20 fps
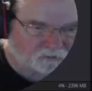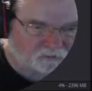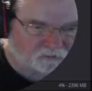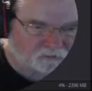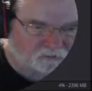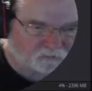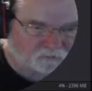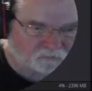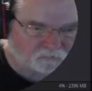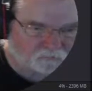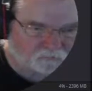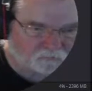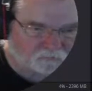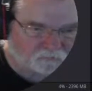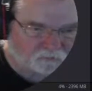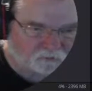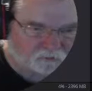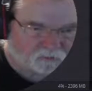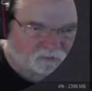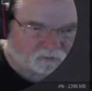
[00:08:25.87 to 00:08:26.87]
and
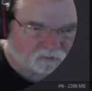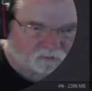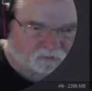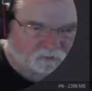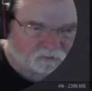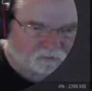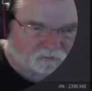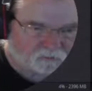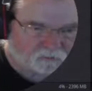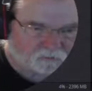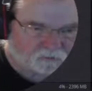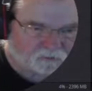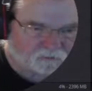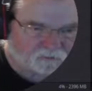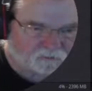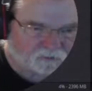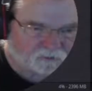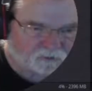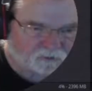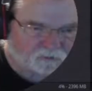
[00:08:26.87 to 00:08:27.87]

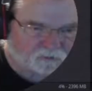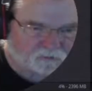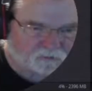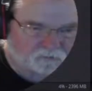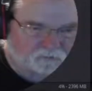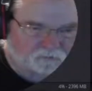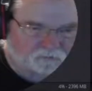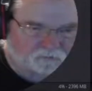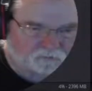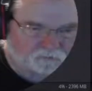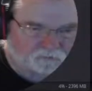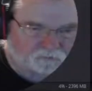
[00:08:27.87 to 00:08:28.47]
expand this.